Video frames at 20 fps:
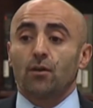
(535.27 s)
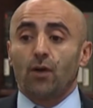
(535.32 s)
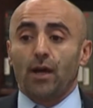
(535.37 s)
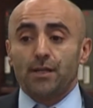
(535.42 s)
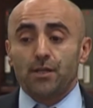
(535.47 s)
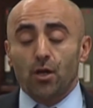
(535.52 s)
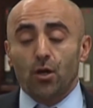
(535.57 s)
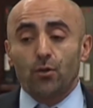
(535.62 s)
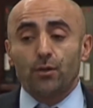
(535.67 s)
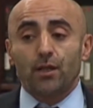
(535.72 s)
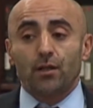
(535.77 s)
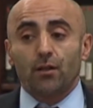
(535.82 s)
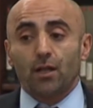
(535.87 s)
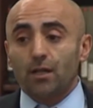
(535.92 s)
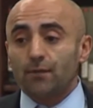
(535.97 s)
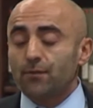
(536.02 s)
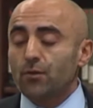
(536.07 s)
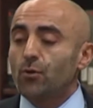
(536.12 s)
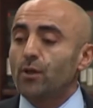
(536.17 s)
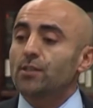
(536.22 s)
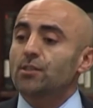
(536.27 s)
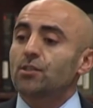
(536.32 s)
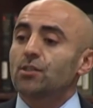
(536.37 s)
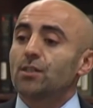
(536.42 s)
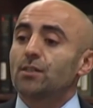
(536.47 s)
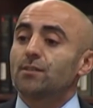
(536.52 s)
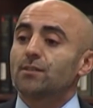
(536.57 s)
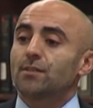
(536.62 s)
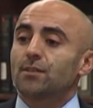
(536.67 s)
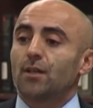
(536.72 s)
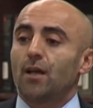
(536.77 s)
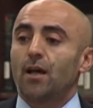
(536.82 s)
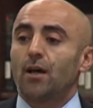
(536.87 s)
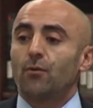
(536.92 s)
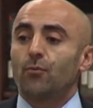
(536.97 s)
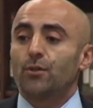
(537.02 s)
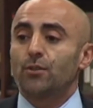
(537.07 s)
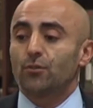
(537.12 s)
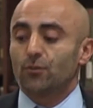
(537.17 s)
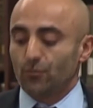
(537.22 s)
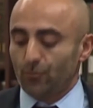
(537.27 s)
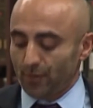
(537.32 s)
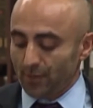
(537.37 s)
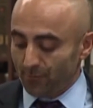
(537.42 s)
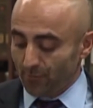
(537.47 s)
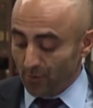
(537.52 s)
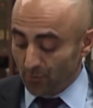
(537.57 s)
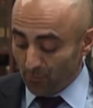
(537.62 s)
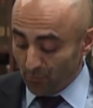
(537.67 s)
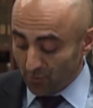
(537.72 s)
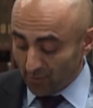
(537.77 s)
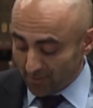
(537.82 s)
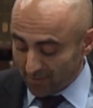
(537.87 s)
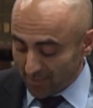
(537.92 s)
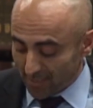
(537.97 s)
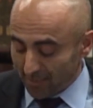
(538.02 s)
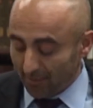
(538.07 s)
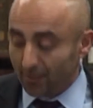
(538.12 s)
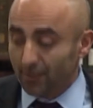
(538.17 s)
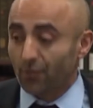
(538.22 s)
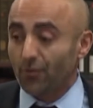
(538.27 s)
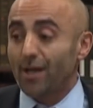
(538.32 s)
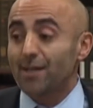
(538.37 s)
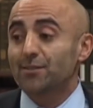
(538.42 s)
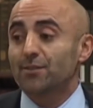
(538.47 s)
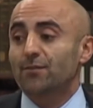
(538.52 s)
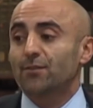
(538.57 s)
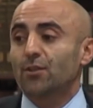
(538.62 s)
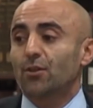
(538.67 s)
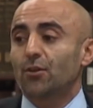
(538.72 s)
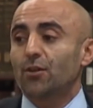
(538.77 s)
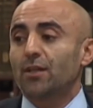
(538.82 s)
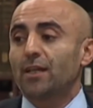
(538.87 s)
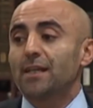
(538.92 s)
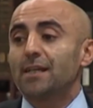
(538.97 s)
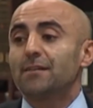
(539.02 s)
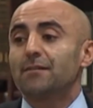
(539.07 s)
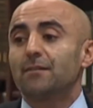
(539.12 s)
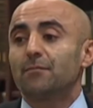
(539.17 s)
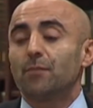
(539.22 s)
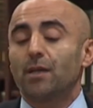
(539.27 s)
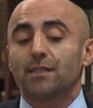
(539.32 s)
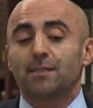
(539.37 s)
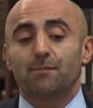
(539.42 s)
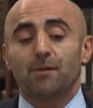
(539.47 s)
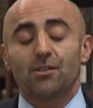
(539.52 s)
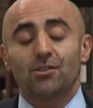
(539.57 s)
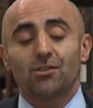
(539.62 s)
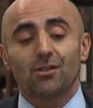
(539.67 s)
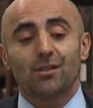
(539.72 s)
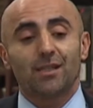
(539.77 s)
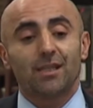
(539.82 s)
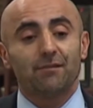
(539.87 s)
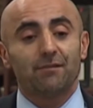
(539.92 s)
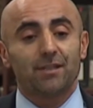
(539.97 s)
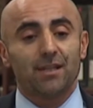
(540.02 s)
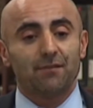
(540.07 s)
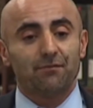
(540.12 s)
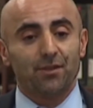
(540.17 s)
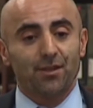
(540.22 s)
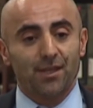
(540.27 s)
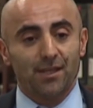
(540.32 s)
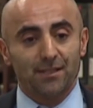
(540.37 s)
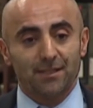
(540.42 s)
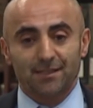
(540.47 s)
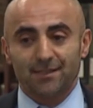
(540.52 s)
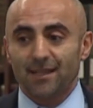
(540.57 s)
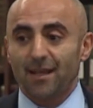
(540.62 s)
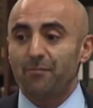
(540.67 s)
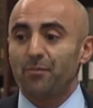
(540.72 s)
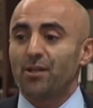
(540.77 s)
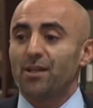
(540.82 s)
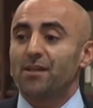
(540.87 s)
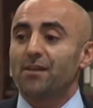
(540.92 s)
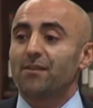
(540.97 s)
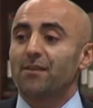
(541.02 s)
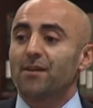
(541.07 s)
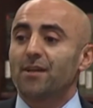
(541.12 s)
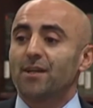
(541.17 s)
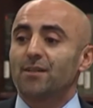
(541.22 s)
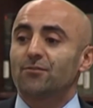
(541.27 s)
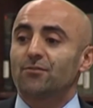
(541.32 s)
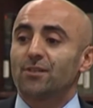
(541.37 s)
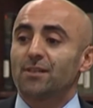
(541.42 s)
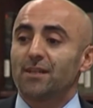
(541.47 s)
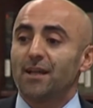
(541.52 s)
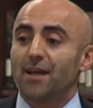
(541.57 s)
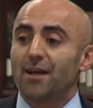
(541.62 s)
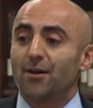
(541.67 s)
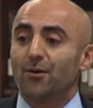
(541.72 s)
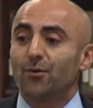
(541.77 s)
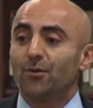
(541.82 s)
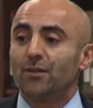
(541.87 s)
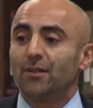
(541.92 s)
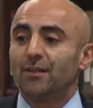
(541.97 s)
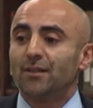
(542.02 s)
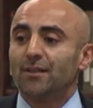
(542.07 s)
So I know there are a lot of questions uh, when, you, when, when a book is titled The Rise of Turkey, especially given everything that's happening in the country now.